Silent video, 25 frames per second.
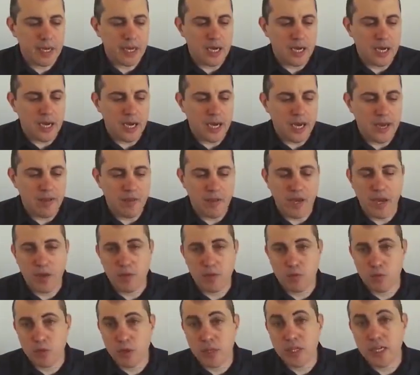Uh, and
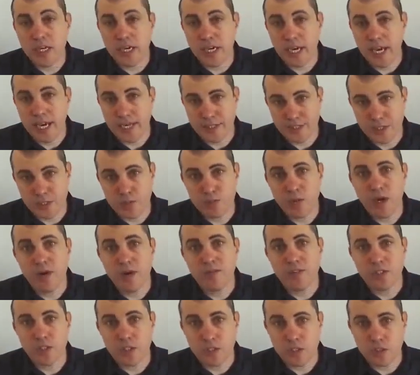that really enhances
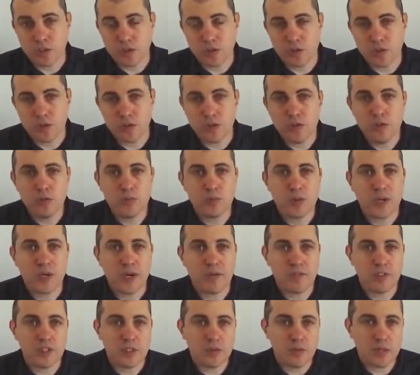privacy because you can use
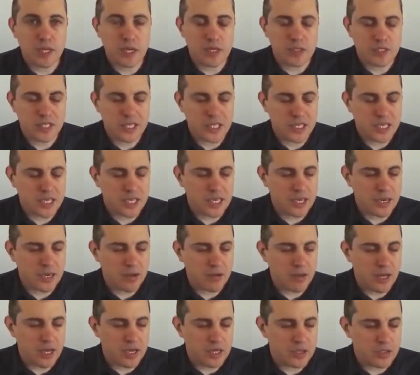privacy without sticking
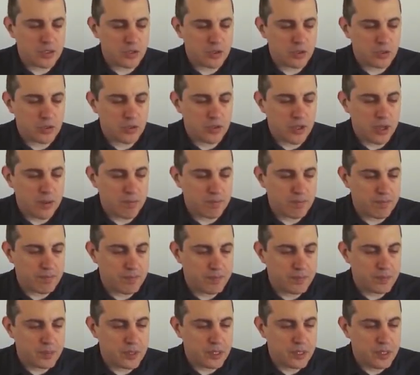out like a sore thumb.
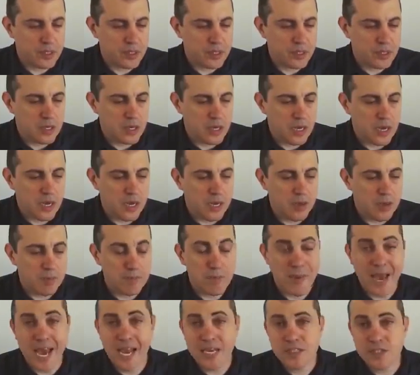Uh,
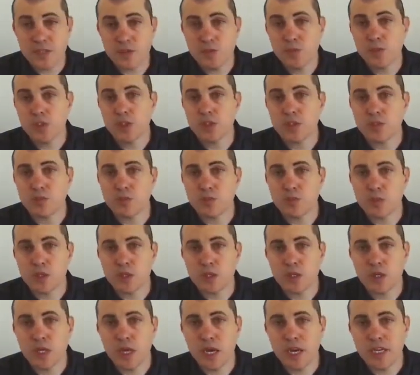MAST, which is
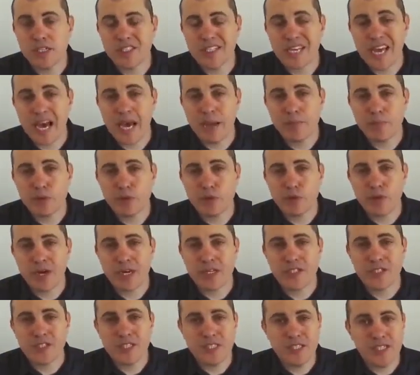Merkleized
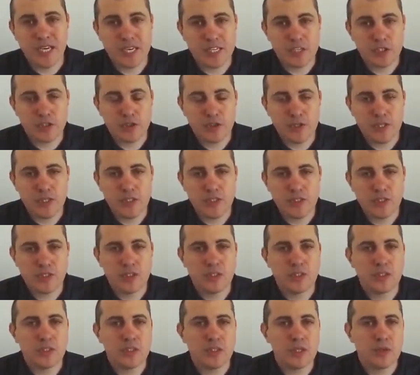Abstract Syntax Trees,
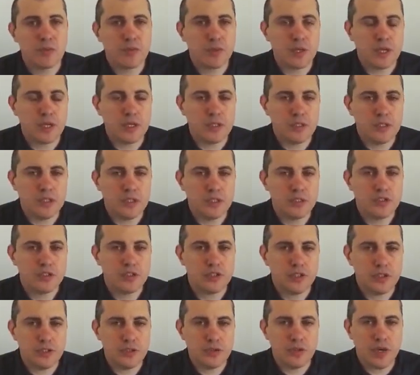this is the ability
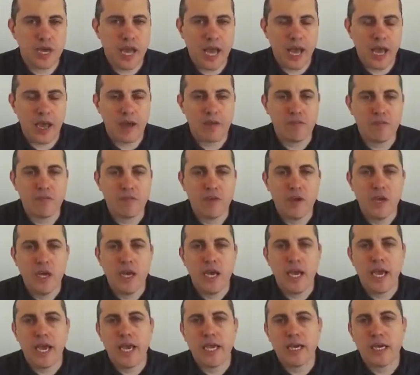to have
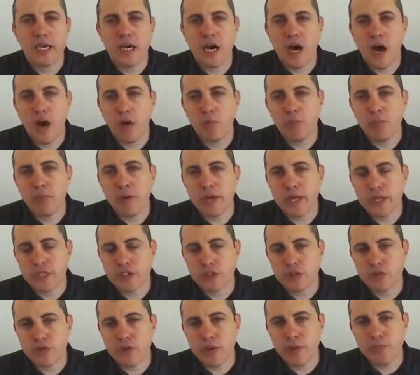a
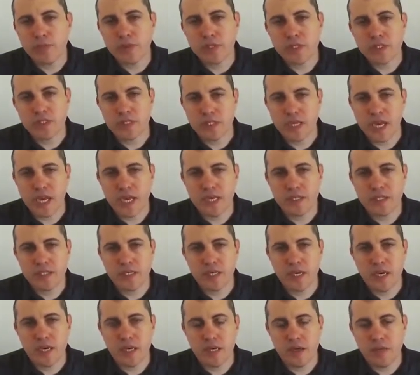complex script
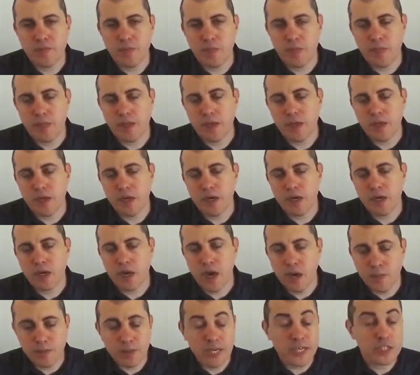access, um, a
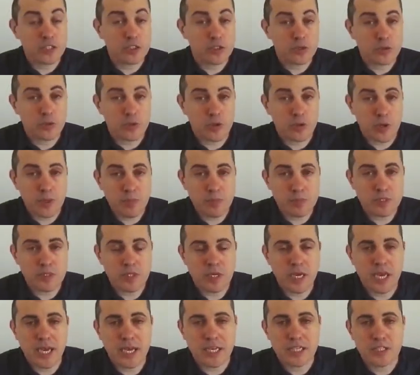complex
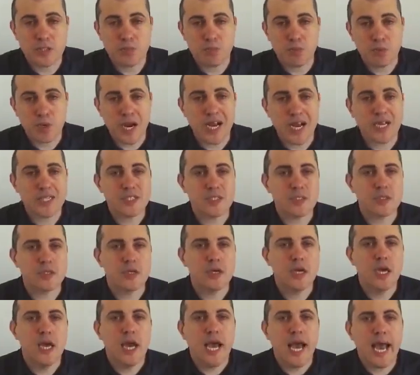script
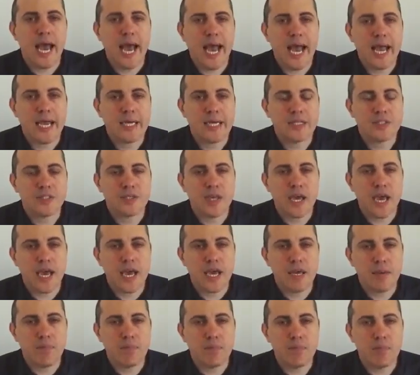expressed as
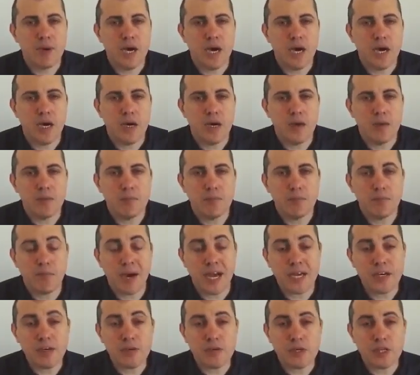a uh,
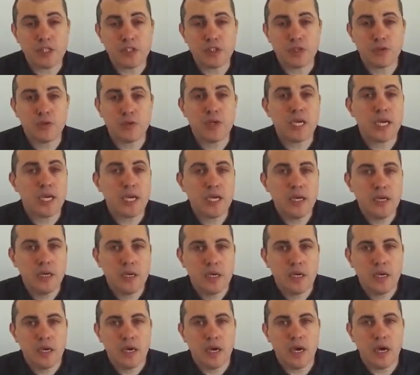binary tree
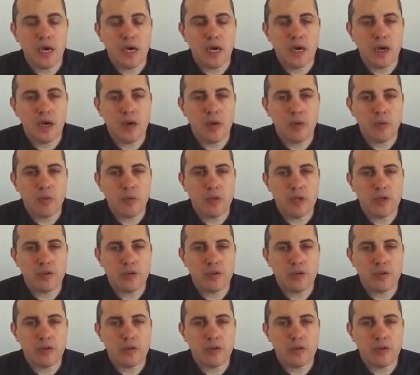uh,